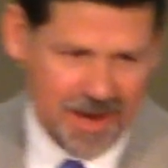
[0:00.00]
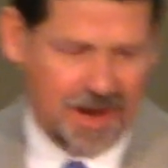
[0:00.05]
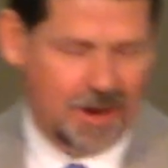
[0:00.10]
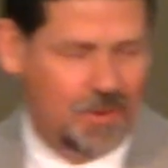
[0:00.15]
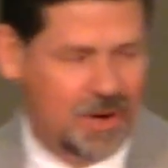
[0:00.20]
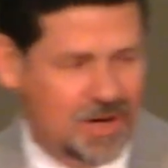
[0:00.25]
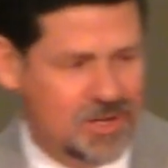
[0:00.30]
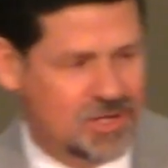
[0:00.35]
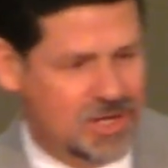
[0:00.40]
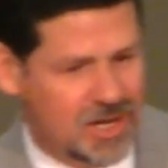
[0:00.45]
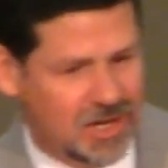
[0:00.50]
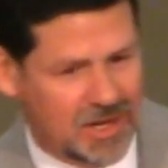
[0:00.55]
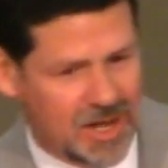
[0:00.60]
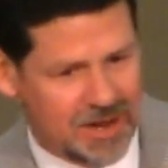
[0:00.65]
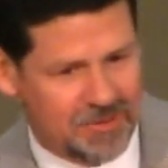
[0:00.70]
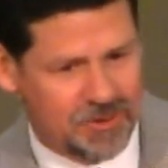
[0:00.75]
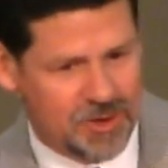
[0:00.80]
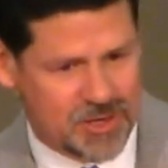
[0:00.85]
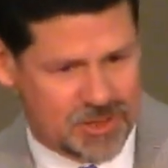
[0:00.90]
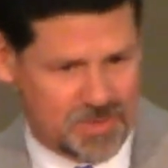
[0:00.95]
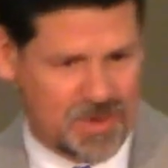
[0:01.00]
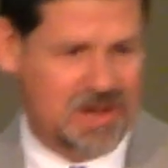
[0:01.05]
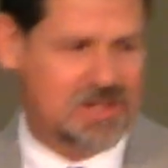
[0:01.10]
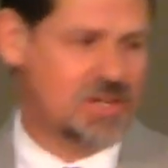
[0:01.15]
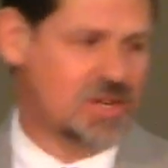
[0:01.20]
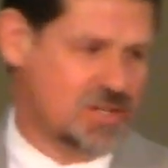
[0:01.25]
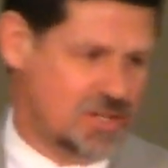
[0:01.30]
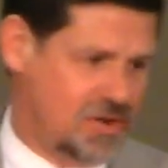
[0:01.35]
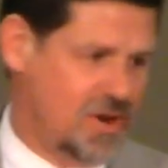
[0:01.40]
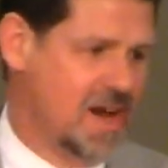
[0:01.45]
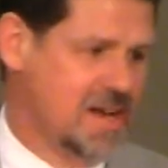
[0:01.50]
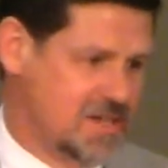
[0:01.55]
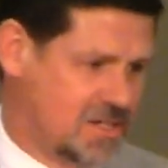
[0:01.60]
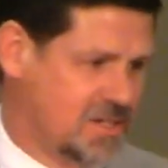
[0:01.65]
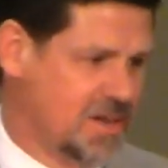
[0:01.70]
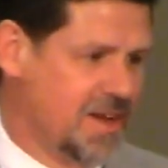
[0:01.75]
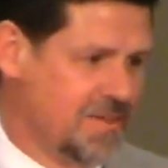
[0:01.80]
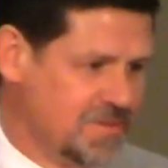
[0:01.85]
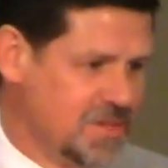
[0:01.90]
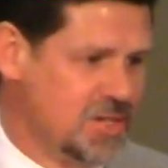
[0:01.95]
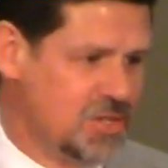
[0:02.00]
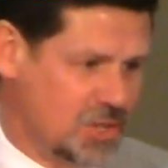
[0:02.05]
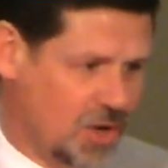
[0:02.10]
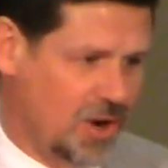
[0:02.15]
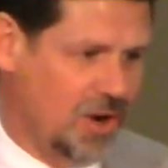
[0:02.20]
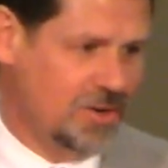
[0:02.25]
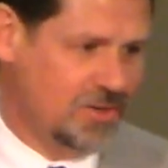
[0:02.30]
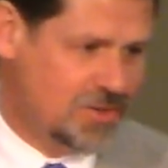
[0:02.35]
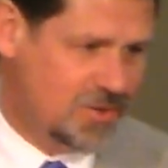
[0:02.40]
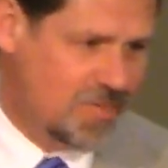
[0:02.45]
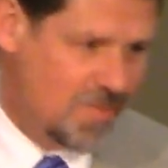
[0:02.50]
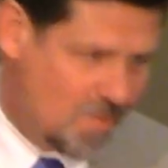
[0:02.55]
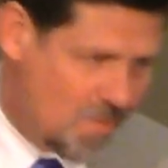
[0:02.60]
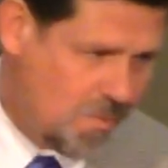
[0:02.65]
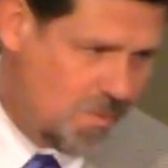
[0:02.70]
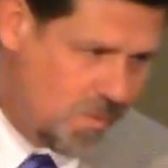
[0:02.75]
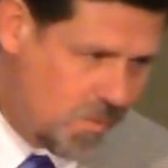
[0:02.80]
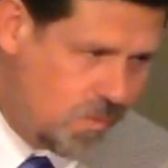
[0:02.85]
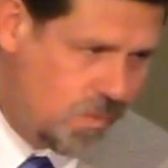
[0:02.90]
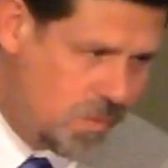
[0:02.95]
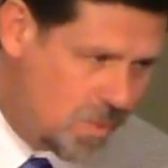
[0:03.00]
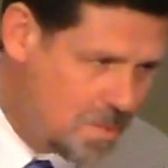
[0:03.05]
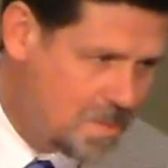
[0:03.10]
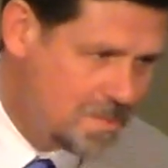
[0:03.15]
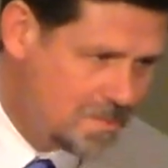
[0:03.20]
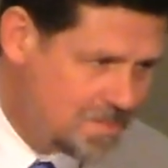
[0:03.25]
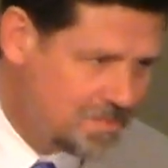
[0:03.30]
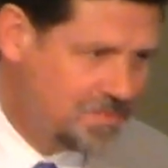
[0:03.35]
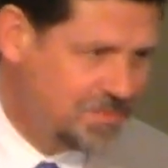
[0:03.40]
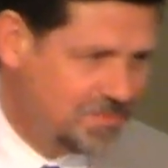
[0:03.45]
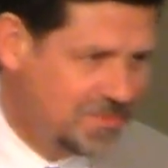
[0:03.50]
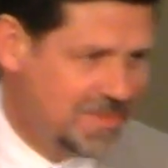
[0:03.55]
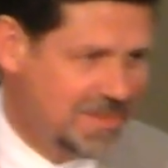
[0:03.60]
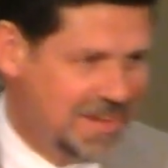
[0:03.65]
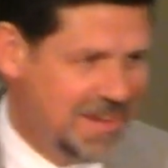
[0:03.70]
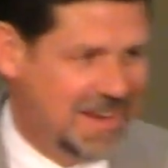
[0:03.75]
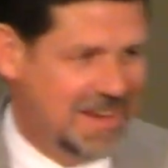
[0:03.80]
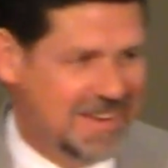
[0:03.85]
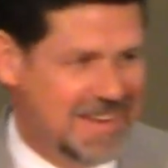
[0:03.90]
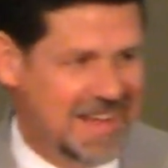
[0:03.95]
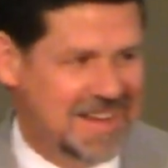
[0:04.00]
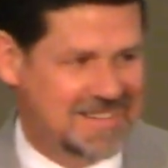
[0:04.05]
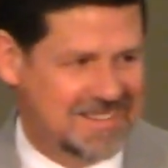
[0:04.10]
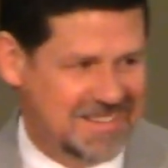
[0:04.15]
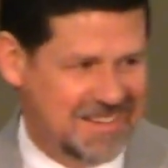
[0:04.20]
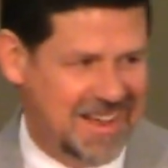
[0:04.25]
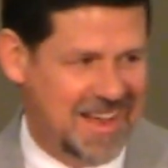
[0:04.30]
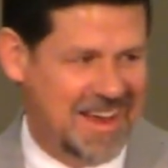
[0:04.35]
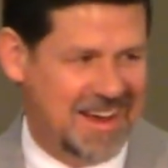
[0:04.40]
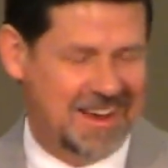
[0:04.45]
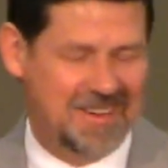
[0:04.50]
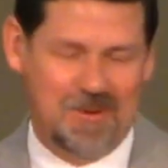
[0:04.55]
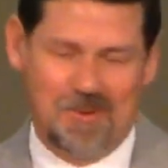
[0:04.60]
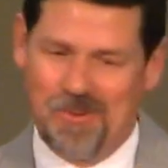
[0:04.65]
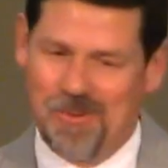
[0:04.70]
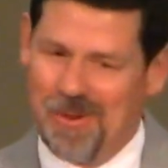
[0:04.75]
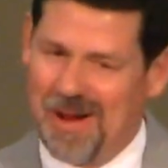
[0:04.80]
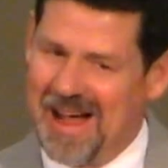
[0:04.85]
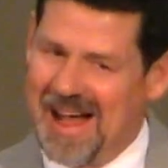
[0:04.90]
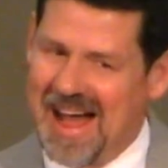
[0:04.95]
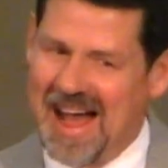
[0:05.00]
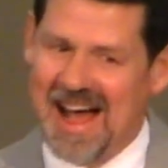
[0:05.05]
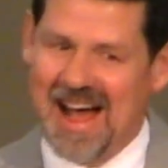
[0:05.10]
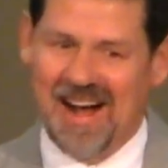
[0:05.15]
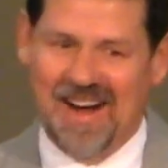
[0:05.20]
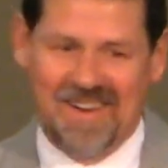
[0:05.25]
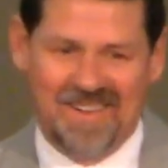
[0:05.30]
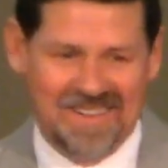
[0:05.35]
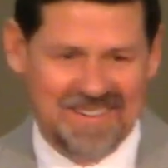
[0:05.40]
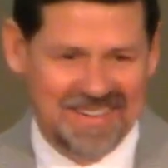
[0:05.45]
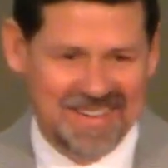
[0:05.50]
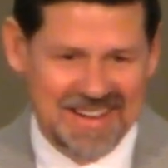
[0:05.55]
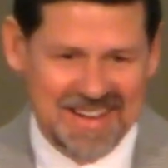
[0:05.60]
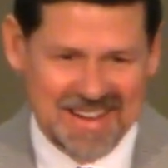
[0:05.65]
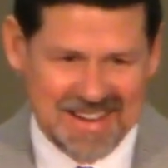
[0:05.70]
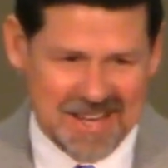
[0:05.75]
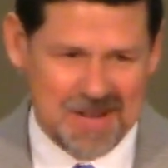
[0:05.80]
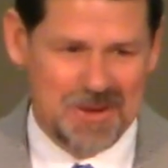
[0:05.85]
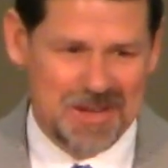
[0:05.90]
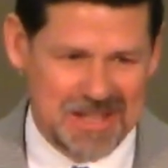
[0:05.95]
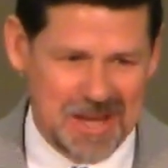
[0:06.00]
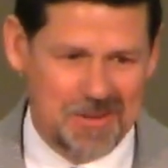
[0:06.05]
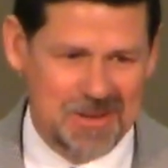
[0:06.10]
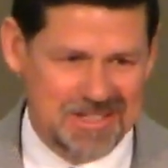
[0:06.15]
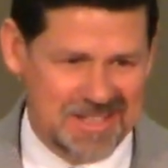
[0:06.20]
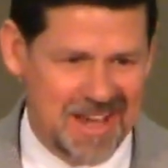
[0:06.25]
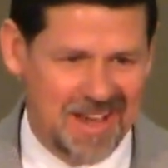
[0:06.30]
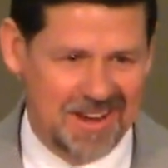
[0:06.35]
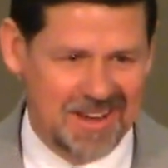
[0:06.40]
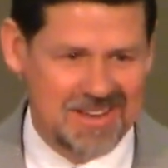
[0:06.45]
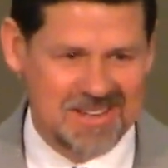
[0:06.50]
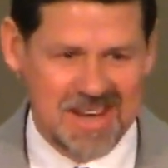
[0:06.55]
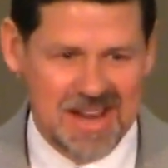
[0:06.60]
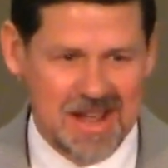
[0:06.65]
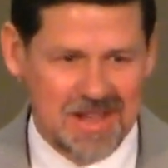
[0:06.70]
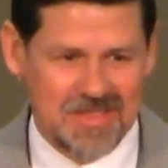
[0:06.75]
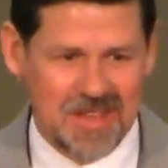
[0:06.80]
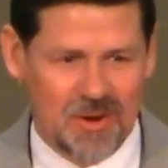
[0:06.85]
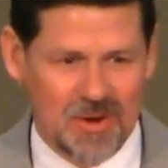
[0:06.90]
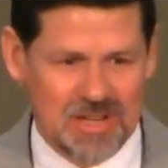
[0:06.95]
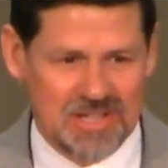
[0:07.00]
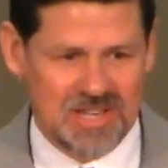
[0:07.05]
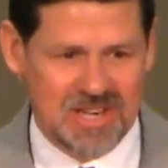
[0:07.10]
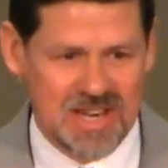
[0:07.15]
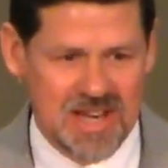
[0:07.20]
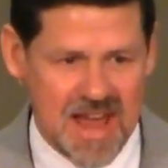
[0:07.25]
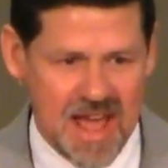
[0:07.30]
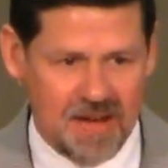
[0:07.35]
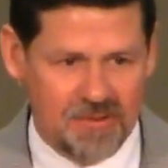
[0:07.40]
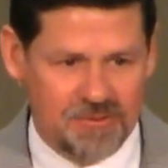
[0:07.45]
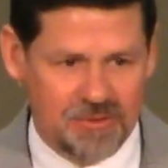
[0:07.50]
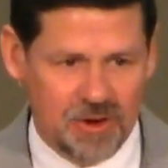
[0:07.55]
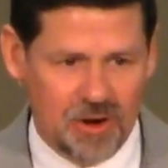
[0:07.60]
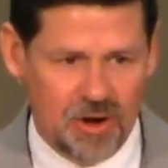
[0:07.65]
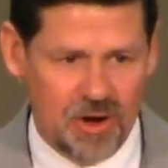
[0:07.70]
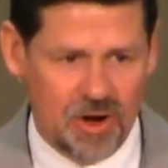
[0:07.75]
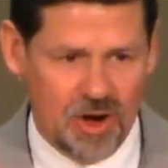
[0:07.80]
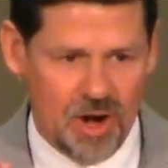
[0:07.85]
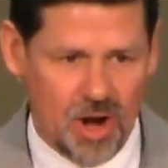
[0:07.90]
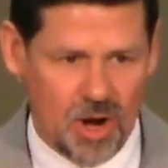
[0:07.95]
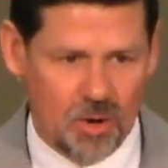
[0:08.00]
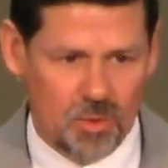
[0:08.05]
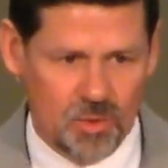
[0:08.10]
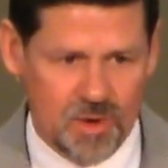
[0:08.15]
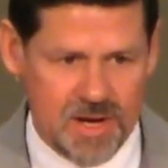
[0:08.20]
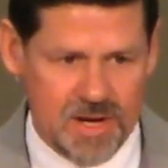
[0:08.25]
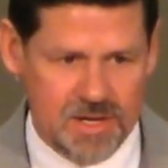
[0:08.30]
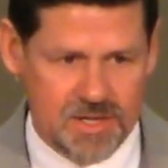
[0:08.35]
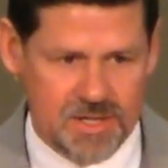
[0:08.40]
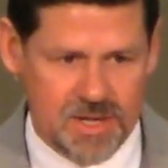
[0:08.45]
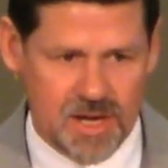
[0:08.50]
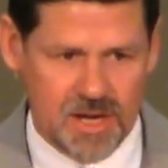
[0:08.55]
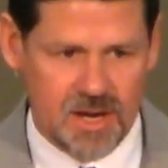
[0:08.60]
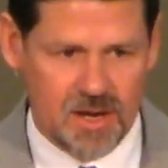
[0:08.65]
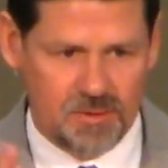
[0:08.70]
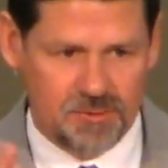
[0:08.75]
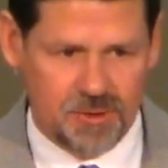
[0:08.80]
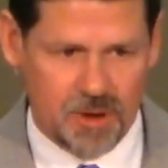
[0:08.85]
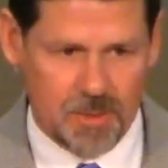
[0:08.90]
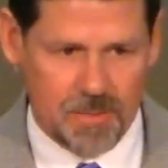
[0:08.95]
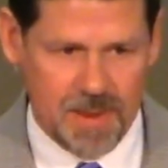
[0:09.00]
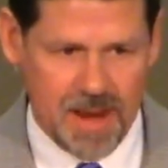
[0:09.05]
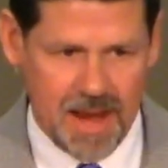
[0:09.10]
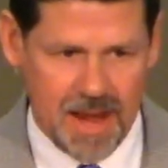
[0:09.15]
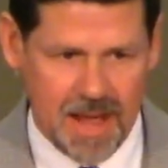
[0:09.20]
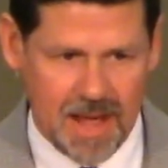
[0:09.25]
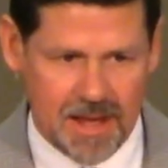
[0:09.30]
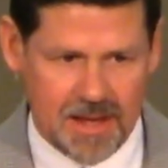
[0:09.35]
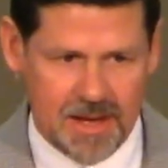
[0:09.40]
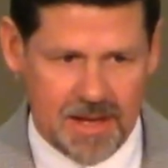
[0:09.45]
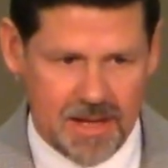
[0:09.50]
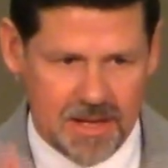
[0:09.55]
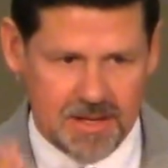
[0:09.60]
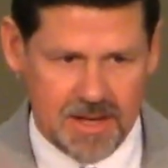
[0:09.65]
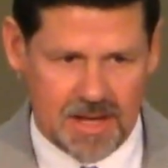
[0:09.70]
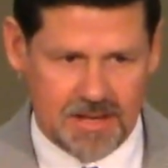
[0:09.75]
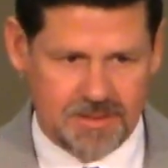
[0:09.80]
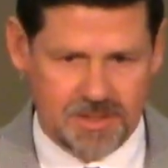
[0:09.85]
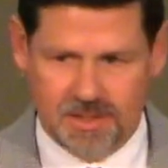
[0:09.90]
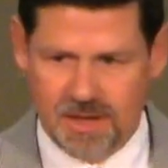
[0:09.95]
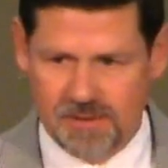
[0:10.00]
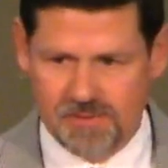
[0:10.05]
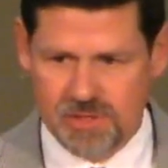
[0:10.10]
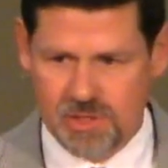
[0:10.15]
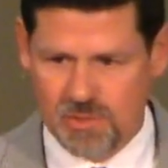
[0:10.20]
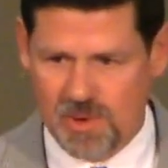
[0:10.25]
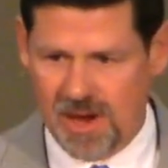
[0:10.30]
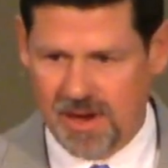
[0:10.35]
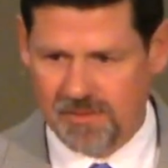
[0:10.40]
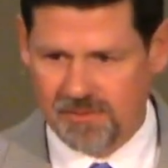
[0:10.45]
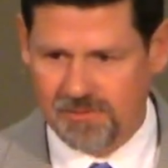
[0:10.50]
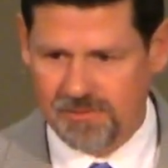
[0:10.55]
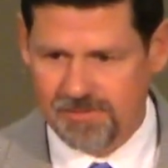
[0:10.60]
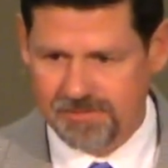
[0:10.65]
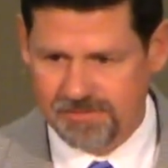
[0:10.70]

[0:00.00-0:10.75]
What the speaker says: I want you to love her as much as Christ loved the church. And that's like, wow. You know what that would tell us? There is never a reason for a man not to love his wife.